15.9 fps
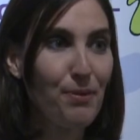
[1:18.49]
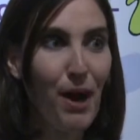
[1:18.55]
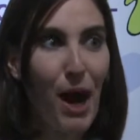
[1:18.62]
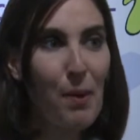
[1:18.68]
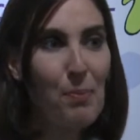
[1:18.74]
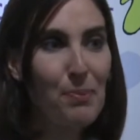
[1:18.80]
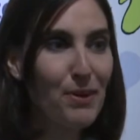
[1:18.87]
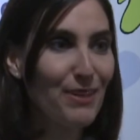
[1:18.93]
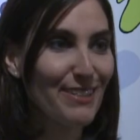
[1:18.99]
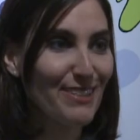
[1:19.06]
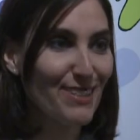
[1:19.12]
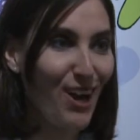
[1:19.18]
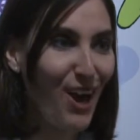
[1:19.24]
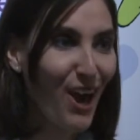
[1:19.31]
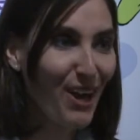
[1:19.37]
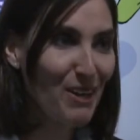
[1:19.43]
proper to
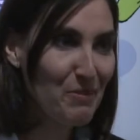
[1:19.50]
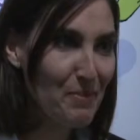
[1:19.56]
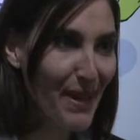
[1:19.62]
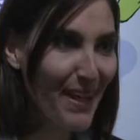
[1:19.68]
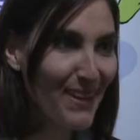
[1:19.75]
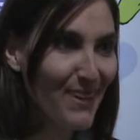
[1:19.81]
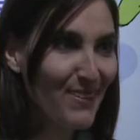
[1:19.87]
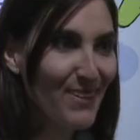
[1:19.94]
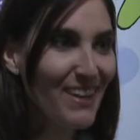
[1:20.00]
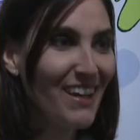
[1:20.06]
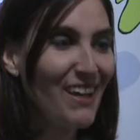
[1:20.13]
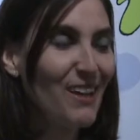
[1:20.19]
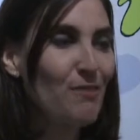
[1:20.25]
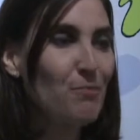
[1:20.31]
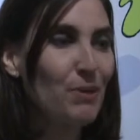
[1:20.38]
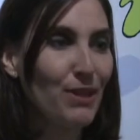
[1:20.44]
talk about,
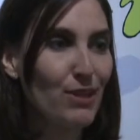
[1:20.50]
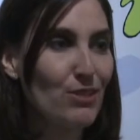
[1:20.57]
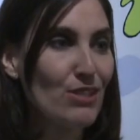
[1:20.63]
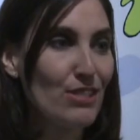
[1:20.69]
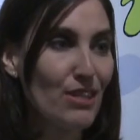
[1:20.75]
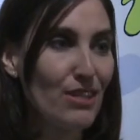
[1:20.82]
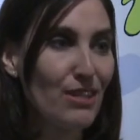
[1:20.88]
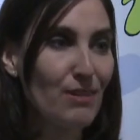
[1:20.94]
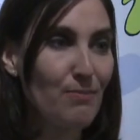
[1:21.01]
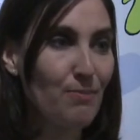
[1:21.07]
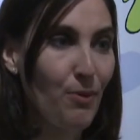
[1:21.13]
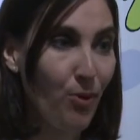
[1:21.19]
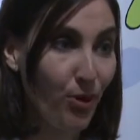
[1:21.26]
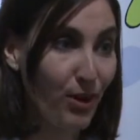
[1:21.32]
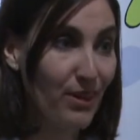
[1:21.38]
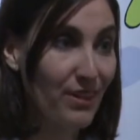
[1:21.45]
but they're still
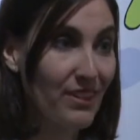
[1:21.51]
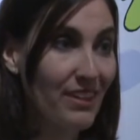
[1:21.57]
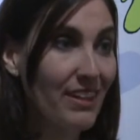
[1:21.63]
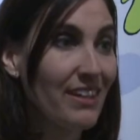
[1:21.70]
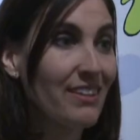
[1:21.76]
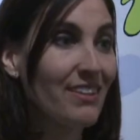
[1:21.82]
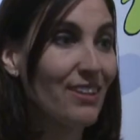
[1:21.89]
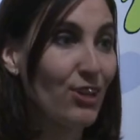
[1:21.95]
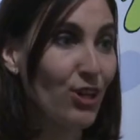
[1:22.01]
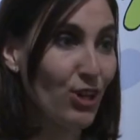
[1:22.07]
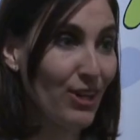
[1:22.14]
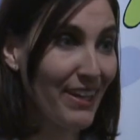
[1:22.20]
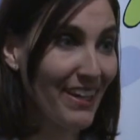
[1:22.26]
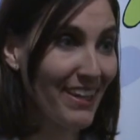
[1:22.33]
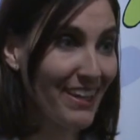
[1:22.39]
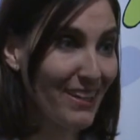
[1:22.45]
important in
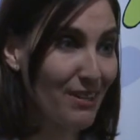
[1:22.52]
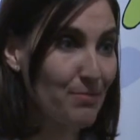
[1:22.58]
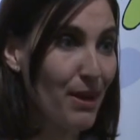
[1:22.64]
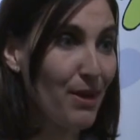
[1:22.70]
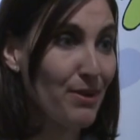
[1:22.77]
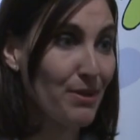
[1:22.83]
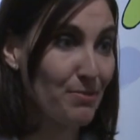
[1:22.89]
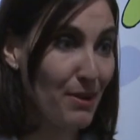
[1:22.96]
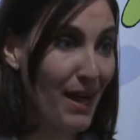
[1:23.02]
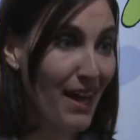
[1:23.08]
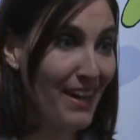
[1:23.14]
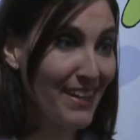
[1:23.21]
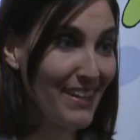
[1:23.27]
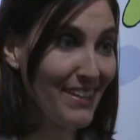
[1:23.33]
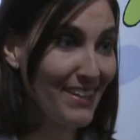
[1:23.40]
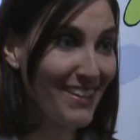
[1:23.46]
learning about your
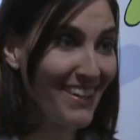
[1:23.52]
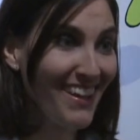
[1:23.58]
body.